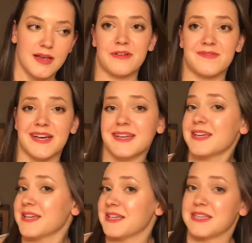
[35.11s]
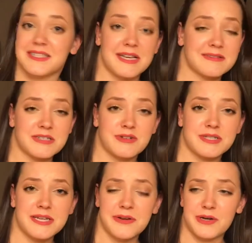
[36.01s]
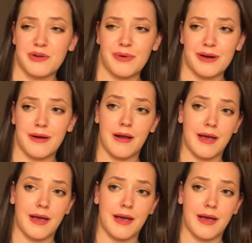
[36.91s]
If that sounds interesting or you want to